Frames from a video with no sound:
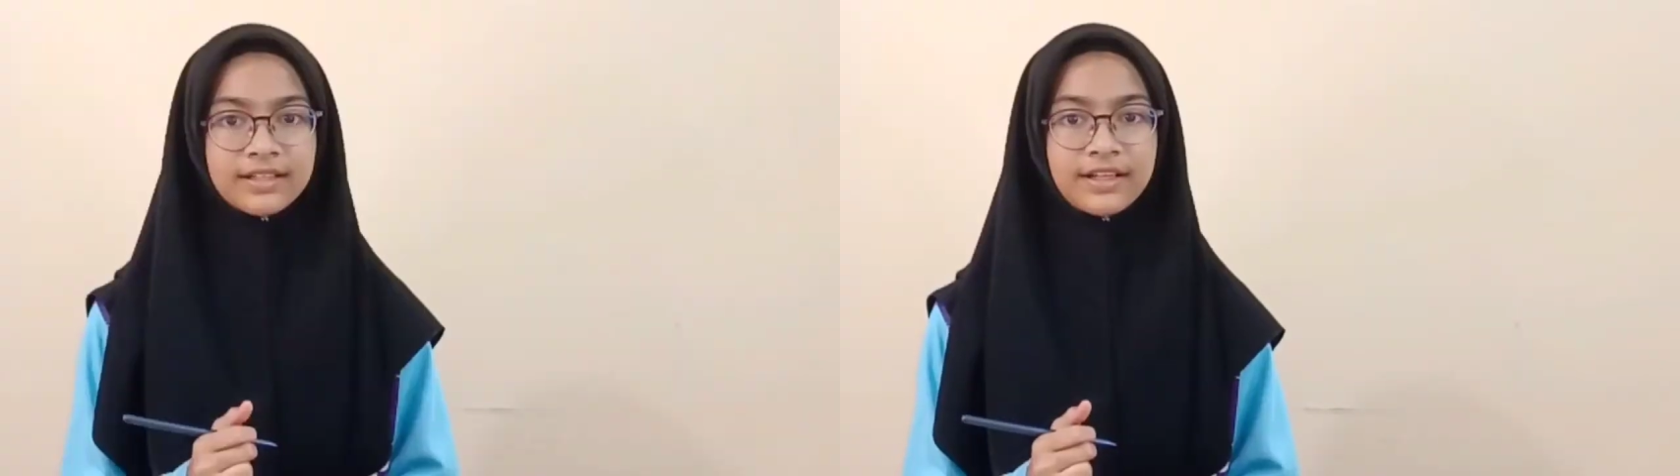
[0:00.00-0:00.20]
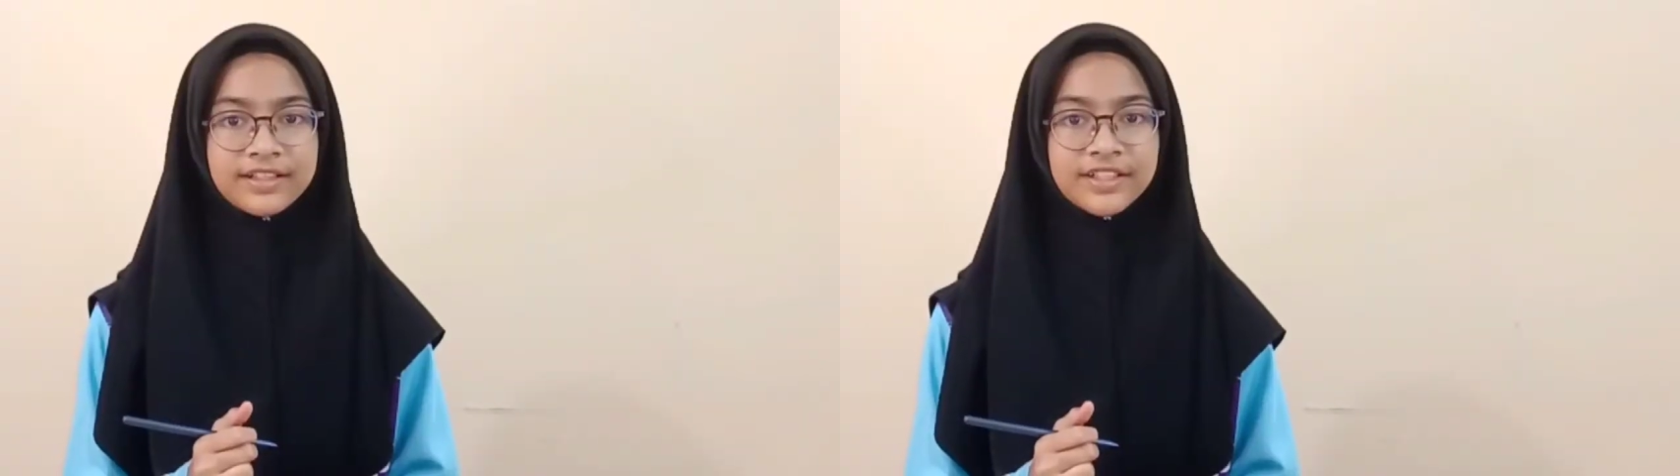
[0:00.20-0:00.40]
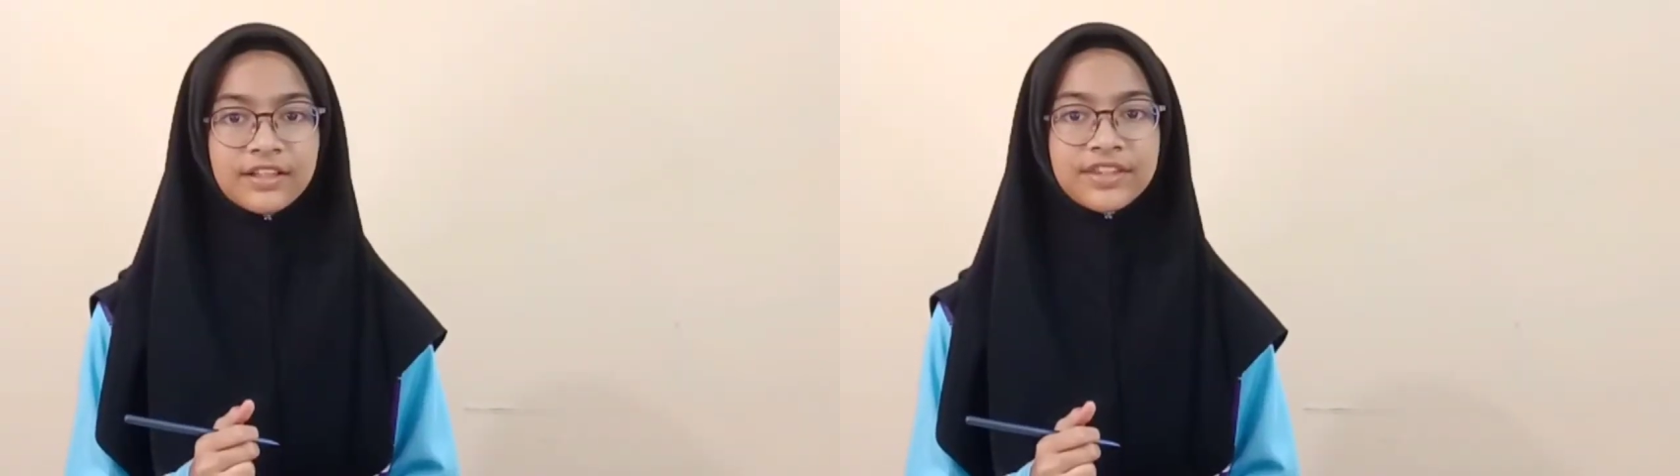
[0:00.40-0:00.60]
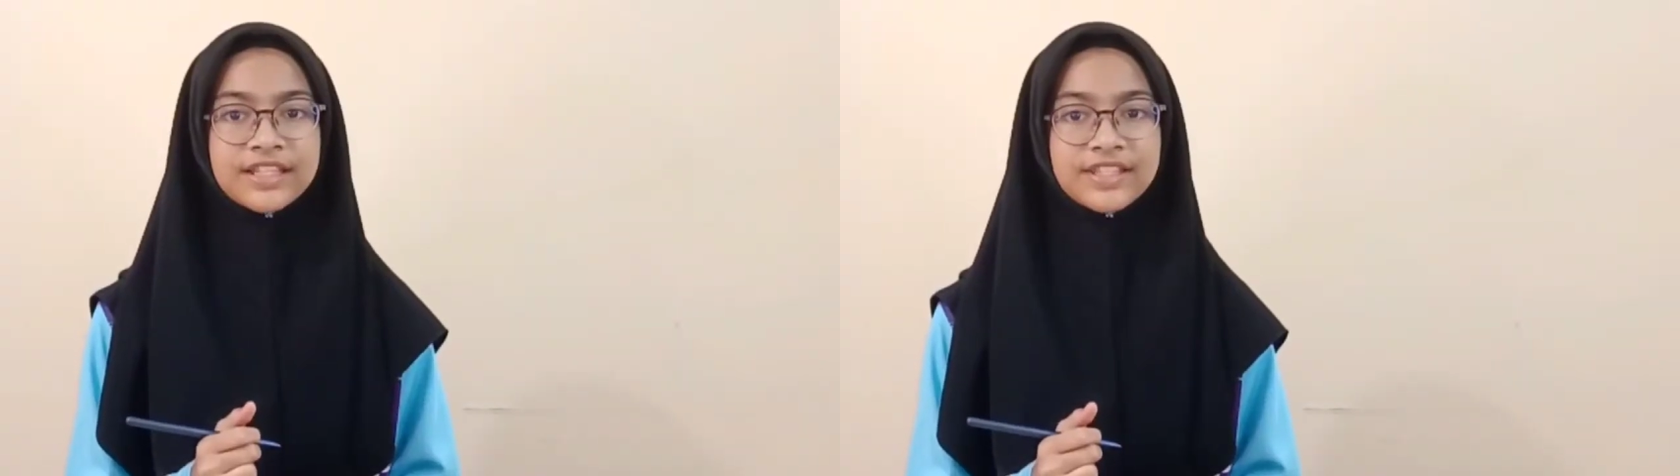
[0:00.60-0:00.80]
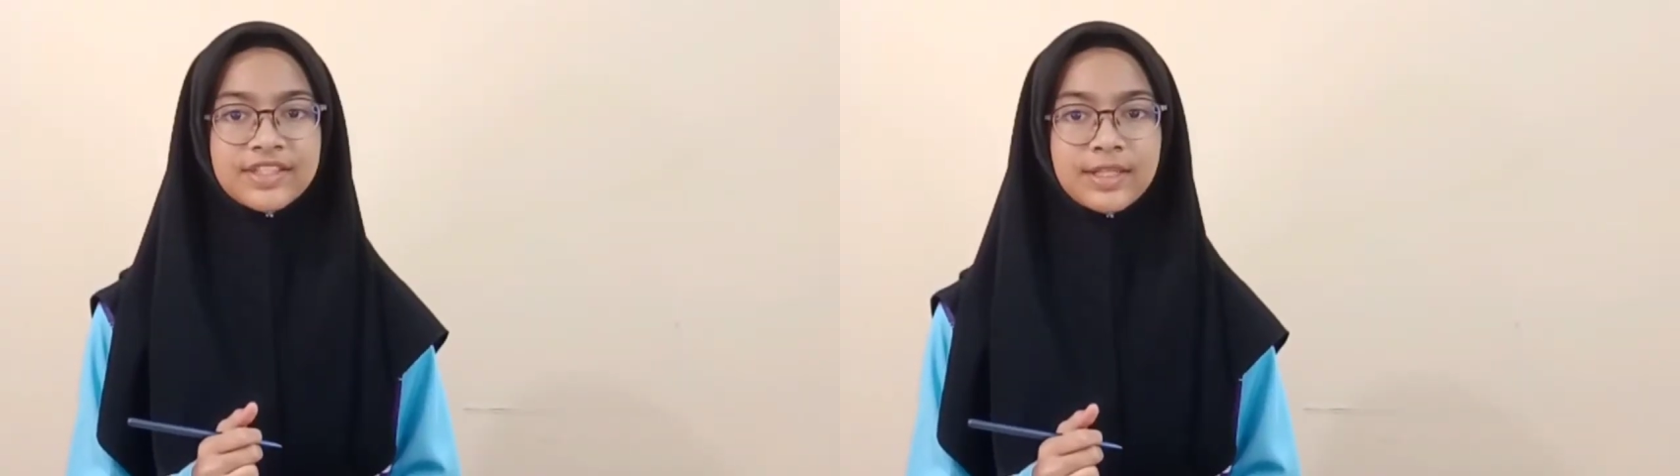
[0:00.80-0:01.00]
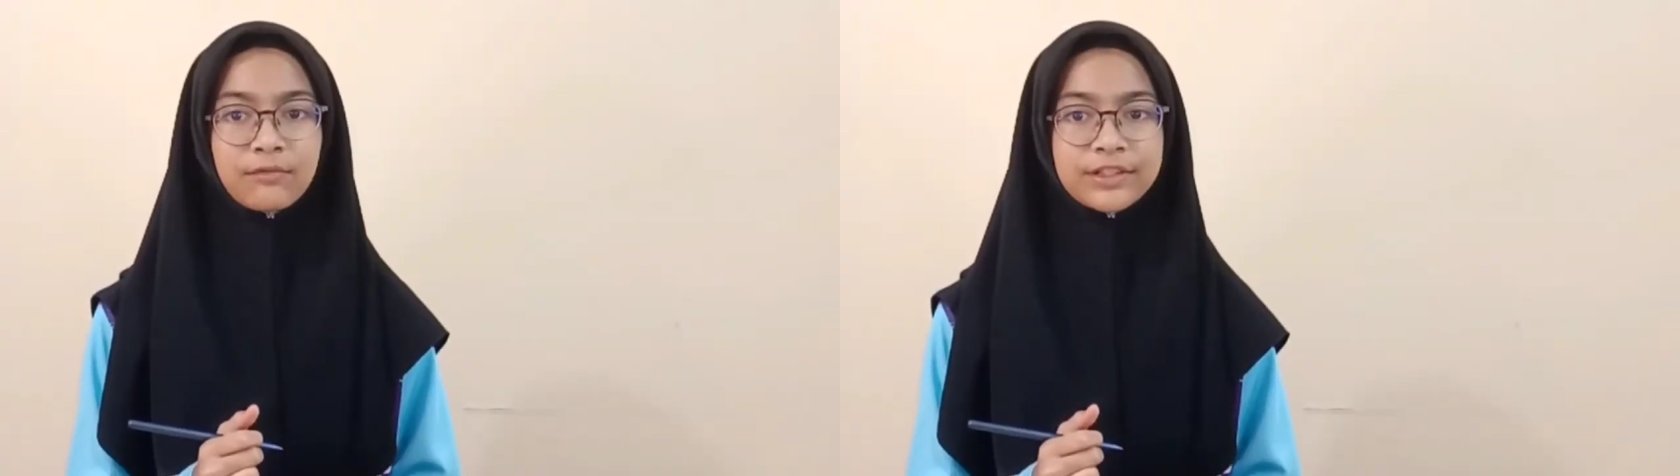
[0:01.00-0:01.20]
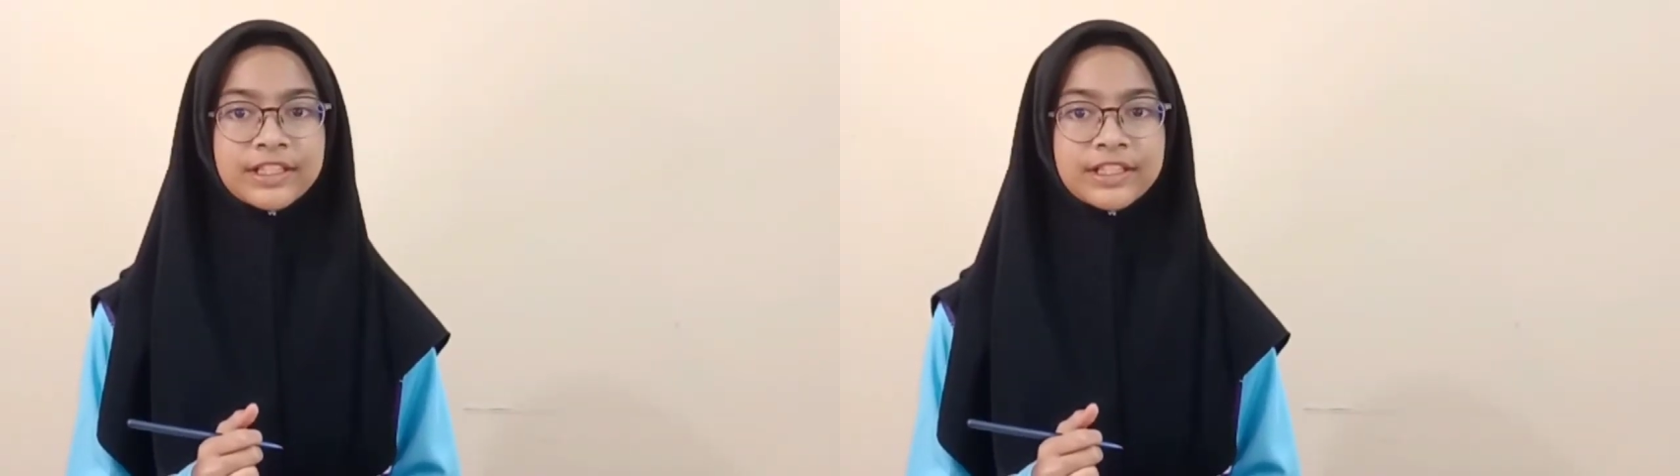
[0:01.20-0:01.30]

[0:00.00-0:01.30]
The resulting system was